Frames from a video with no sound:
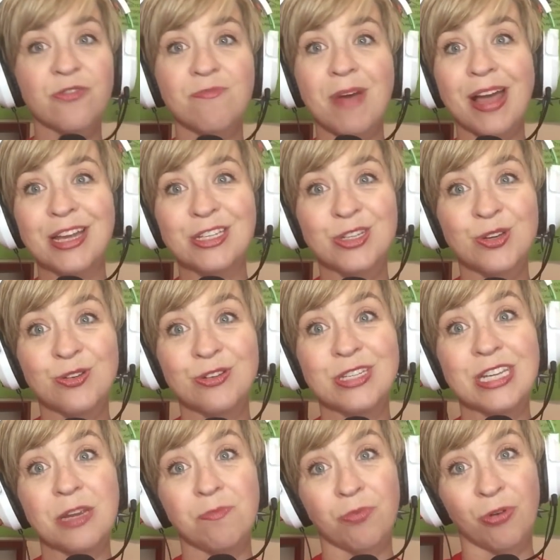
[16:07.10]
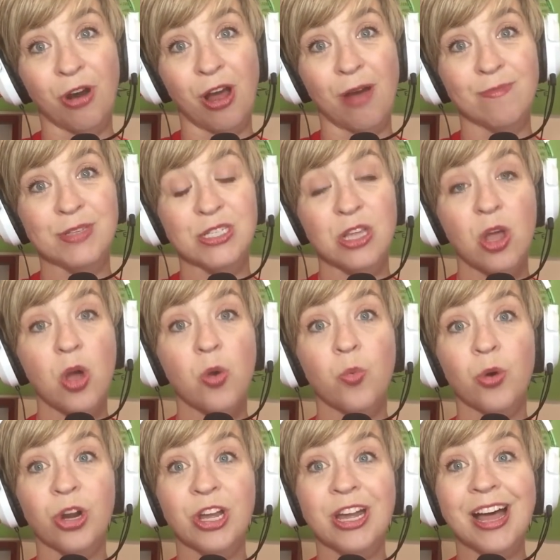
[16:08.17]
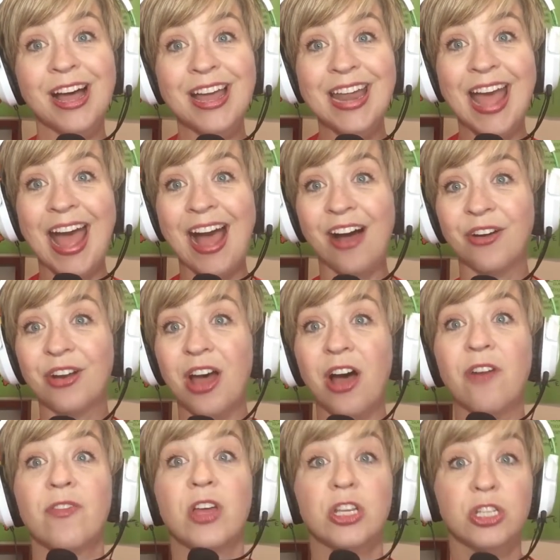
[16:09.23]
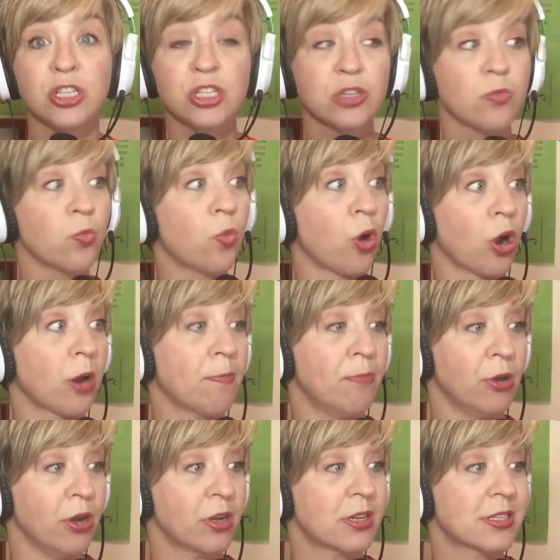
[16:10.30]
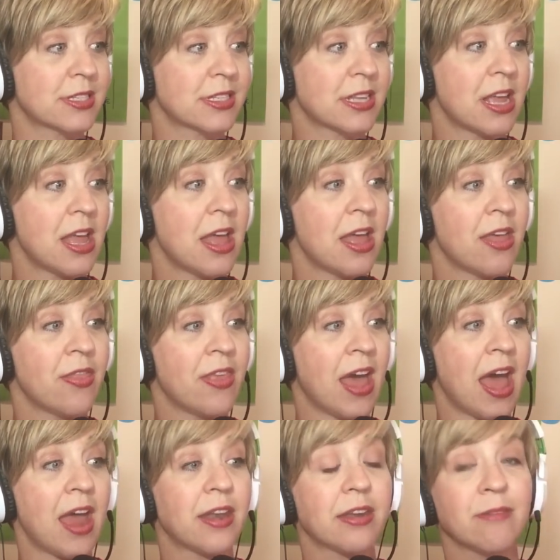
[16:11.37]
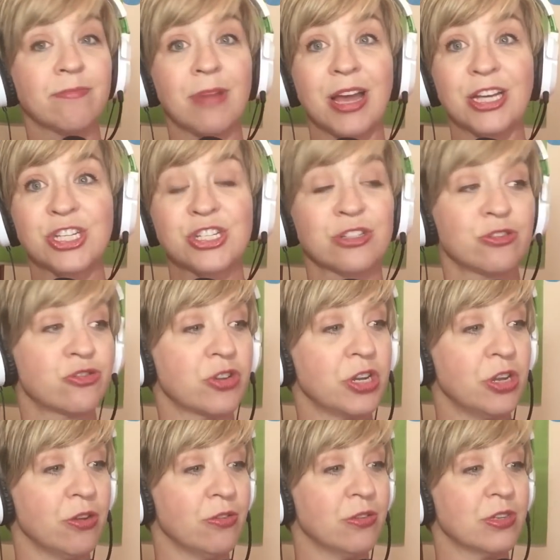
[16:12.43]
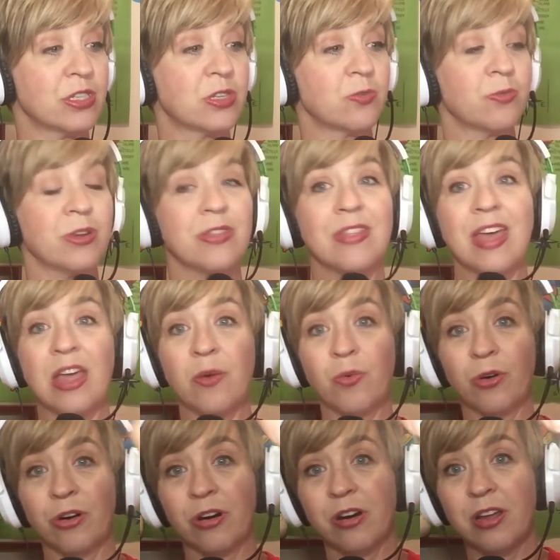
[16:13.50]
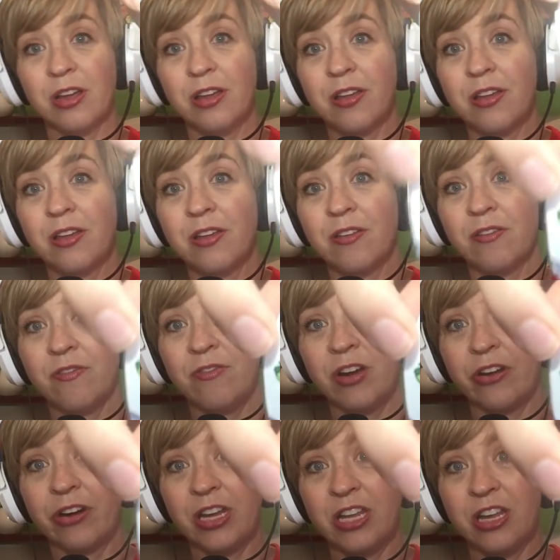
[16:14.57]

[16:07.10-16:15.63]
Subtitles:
of my 2D props were cut out of workbooks that my children used when they were very